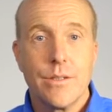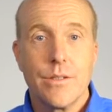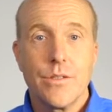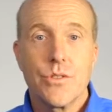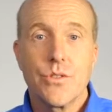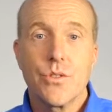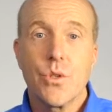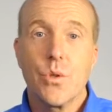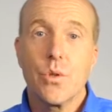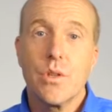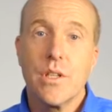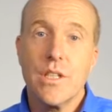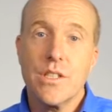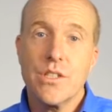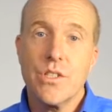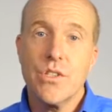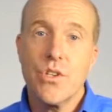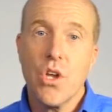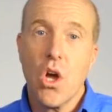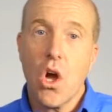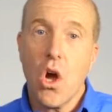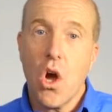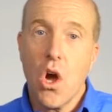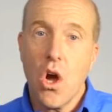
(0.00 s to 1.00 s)
So
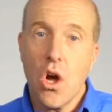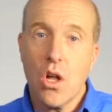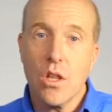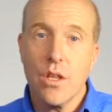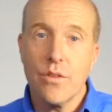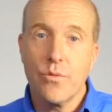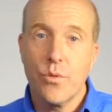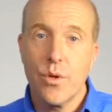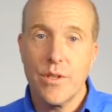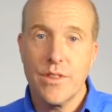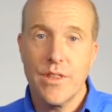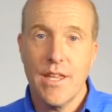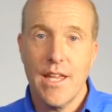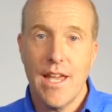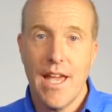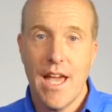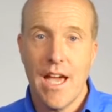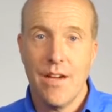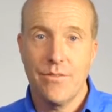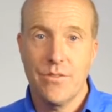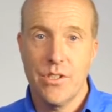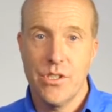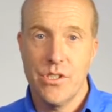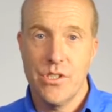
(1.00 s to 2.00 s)
listen to all of what they
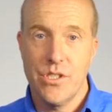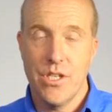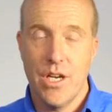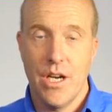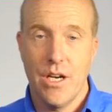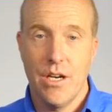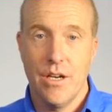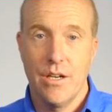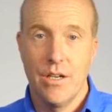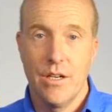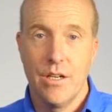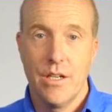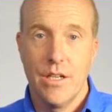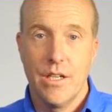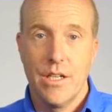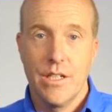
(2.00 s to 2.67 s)
have to share,